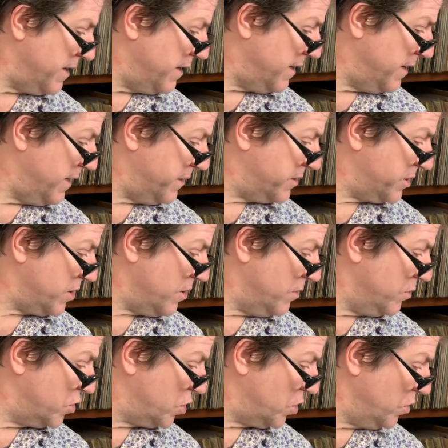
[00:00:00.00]
Let's
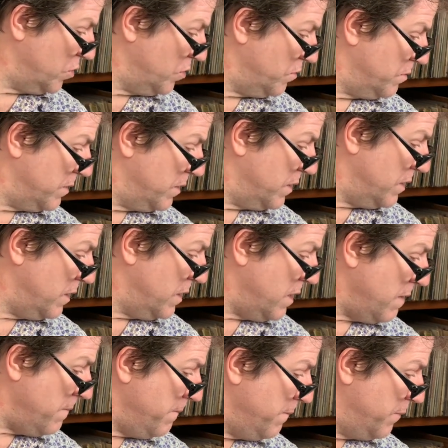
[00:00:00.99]
go to
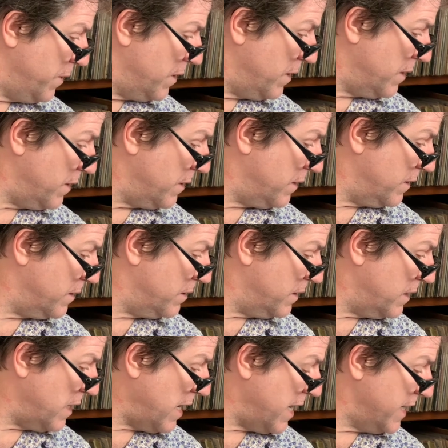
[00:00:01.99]
number
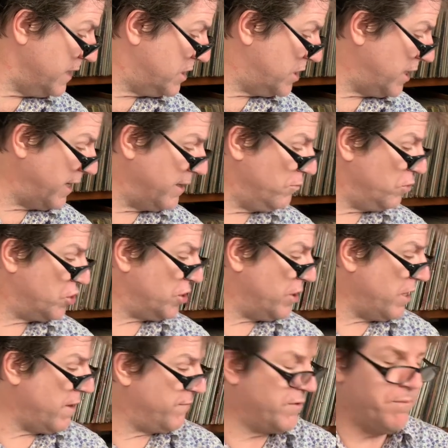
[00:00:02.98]
18, which
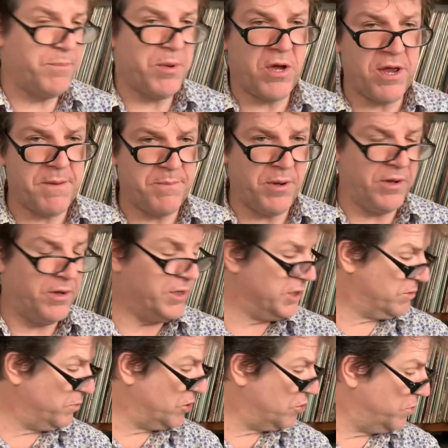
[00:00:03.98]
I'll have to
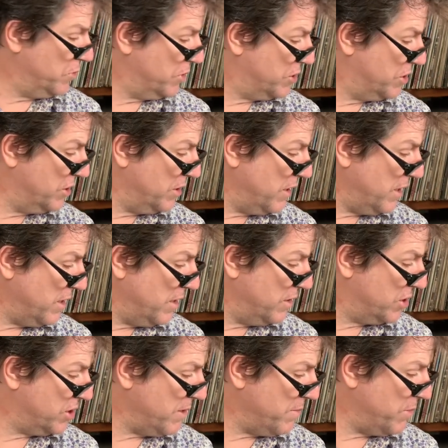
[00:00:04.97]
bypass, which was uh,
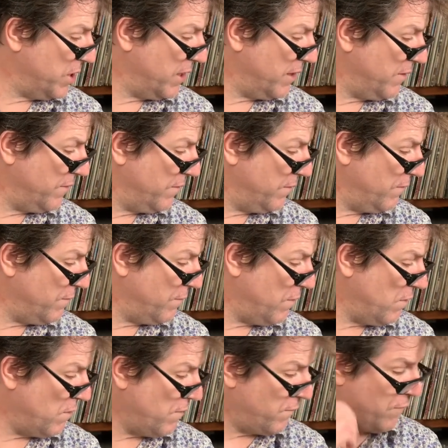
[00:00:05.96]
something
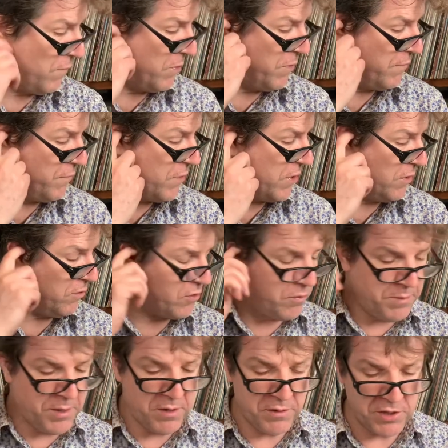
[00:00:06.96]
from the vinyl
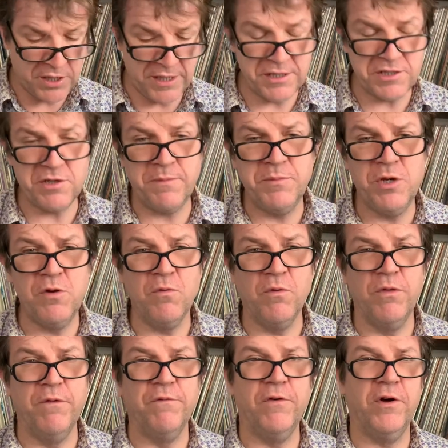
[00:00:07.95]
community. As I'm new
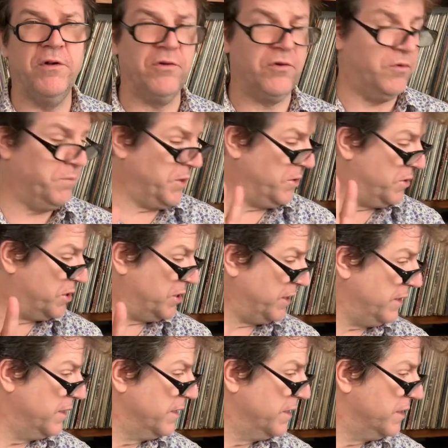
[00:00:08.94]
on the vinyl community,
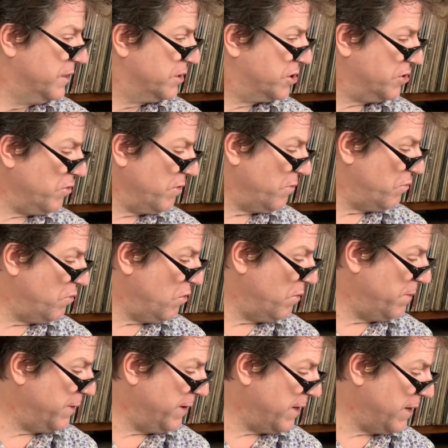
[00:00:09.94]
sorry, Rob,
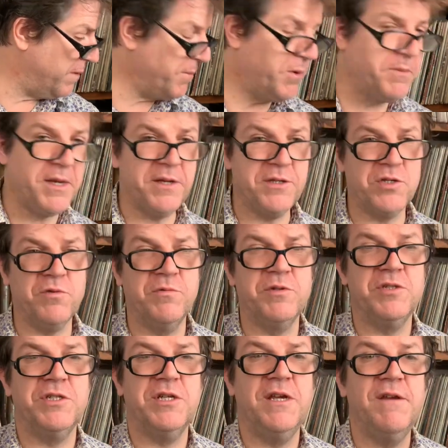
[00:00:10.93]
um, I'm yet to
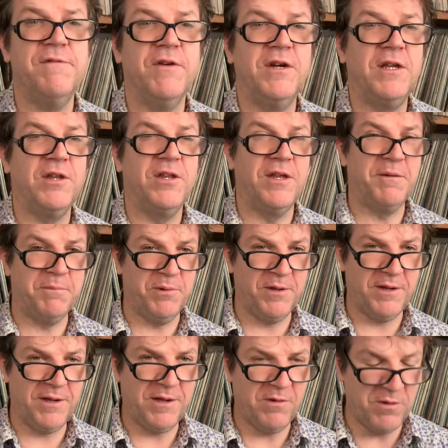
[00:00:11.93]
receive anything,
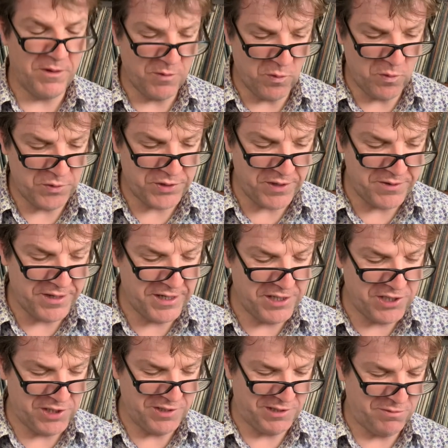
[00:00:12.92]
but uh, all
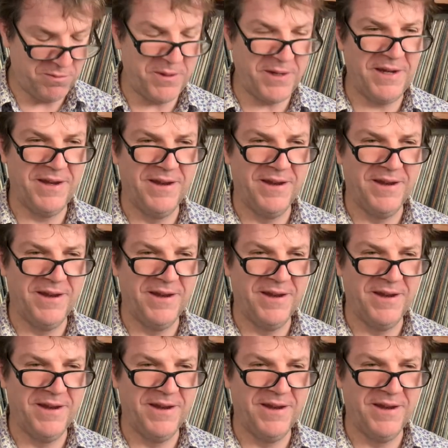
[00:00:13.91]
donations will be